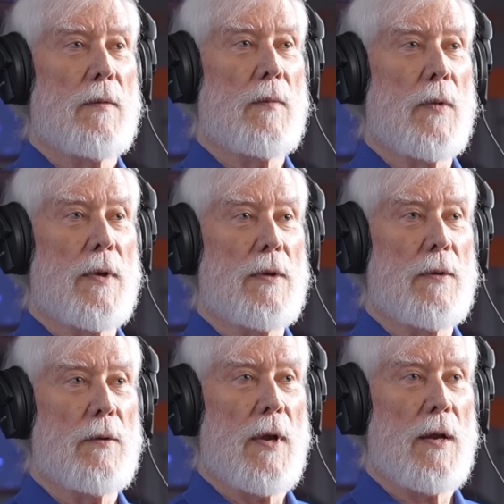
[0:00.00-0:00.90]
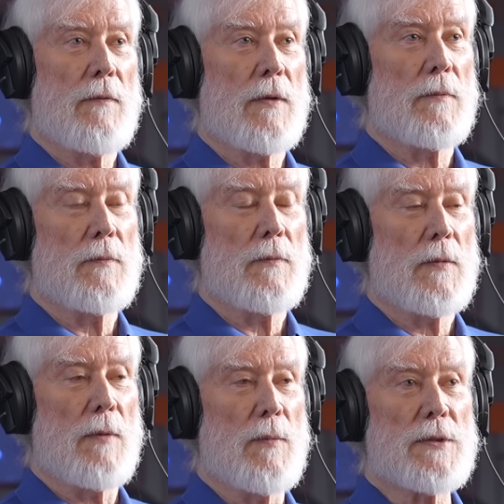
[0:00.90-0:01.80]
When you have
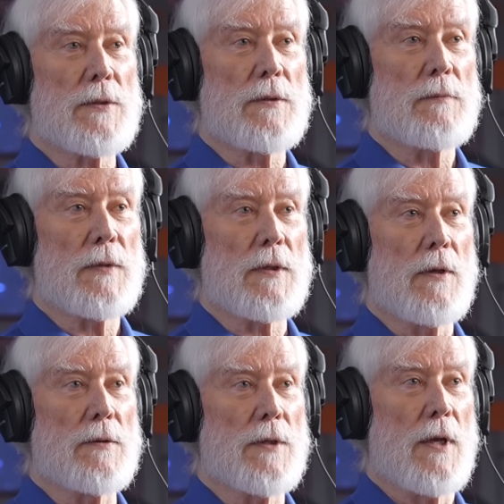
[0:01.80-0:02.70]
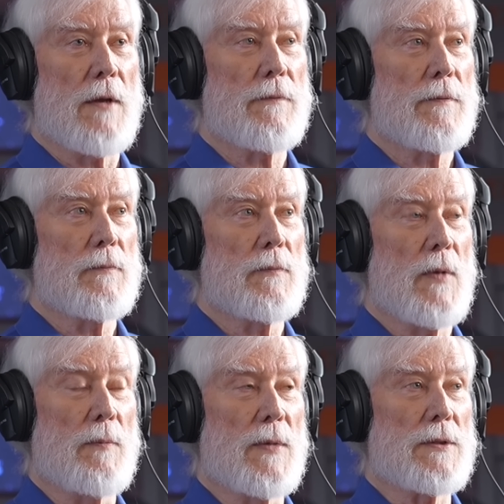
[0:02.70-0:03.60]
a missile that goes off,
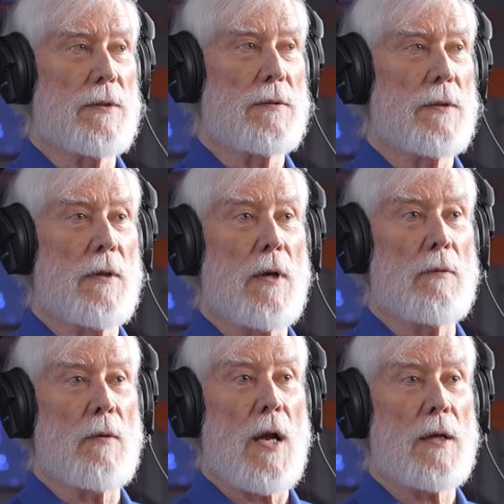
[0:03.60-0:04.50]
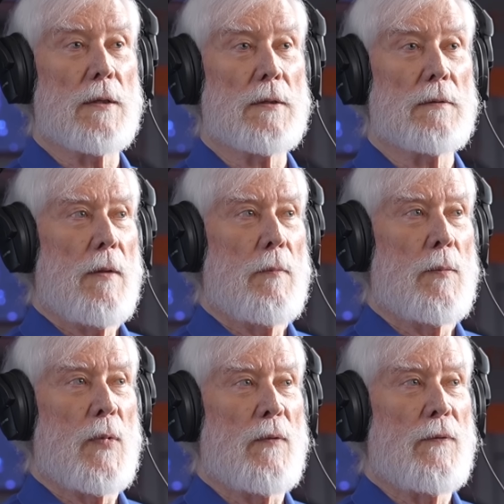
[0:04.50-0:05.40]
a rocket,
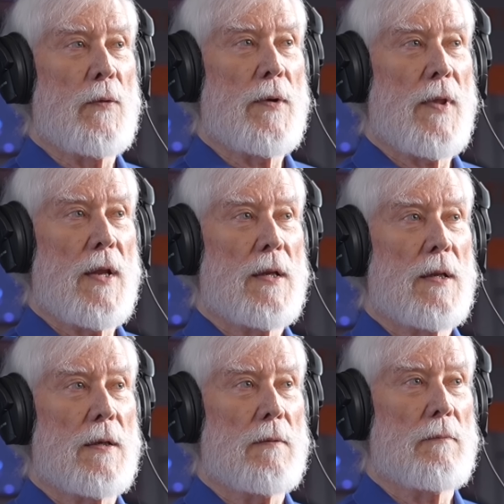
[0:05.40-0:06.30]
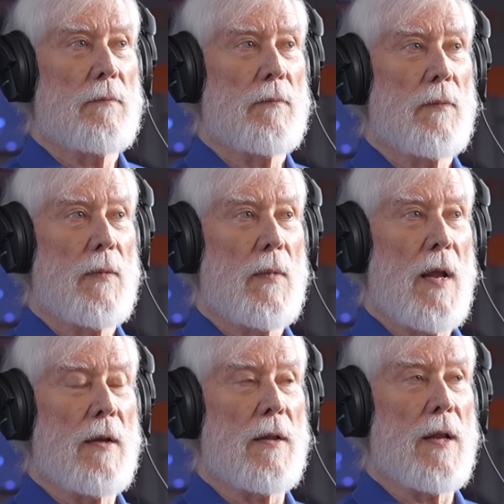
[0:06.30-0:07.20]
before they get
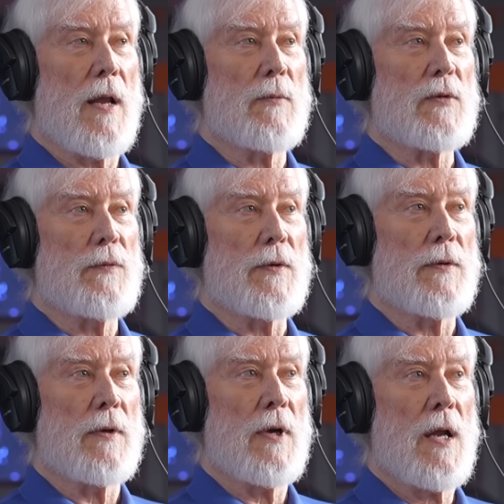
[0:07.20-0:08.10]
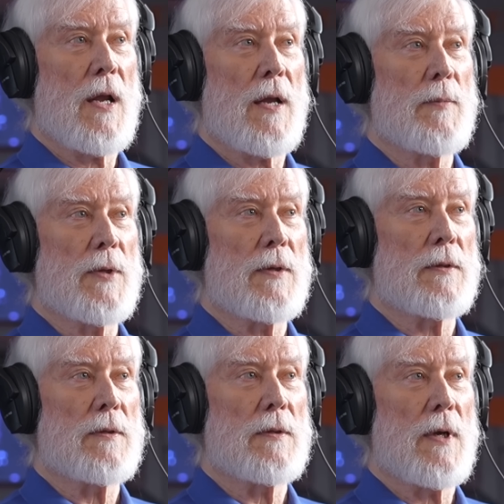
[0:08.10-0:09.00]
out of the atmosphere, they're high, but
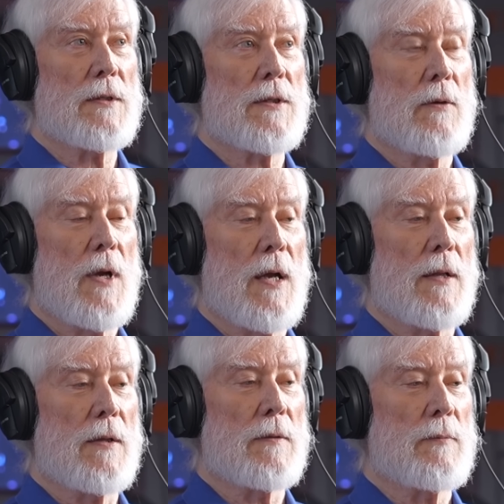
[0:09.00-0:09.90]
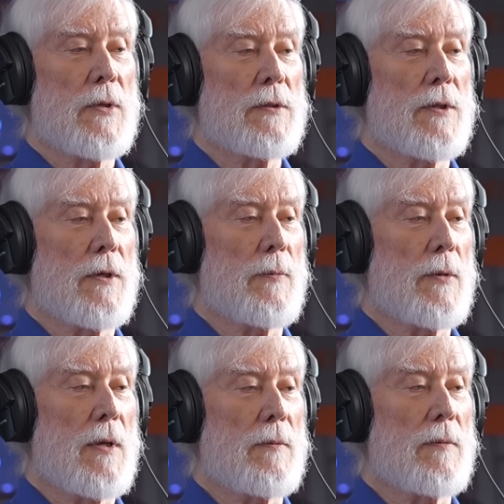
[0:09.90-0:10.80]
they're not so high that birds aren't a
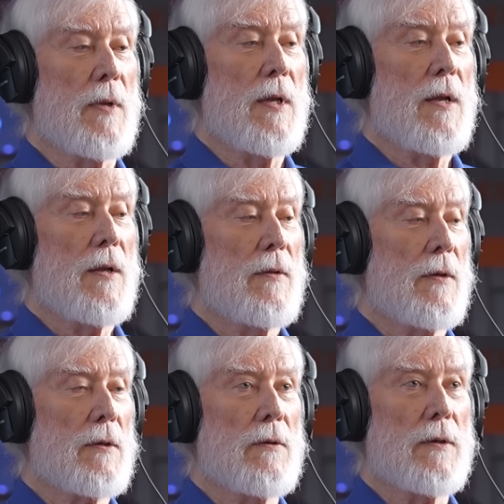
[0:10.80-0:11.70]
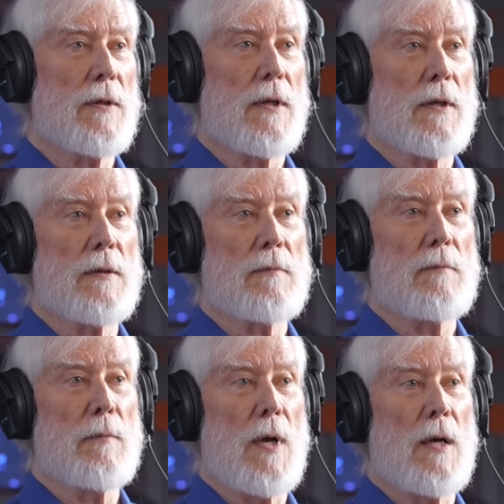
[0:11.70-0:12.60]
problem. They're going like
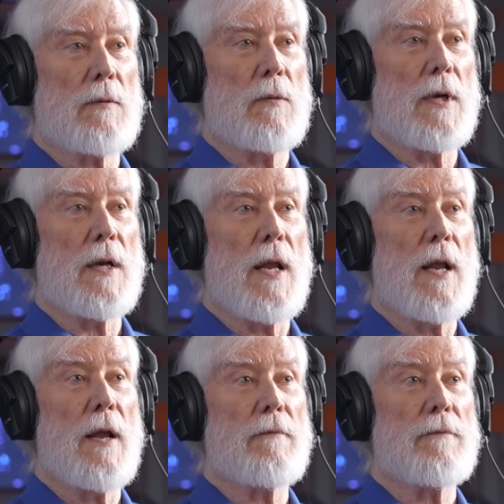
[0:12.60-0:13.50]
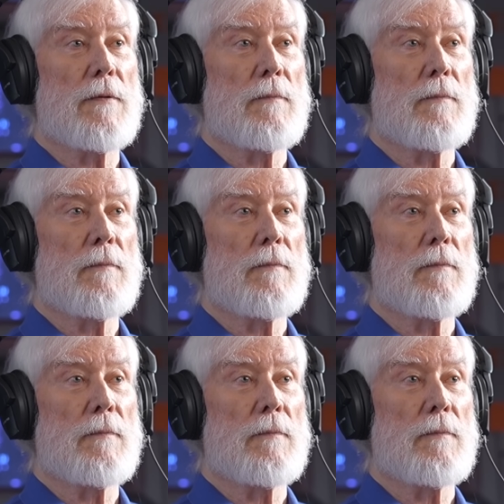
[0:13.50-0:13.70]
Mach 1.5.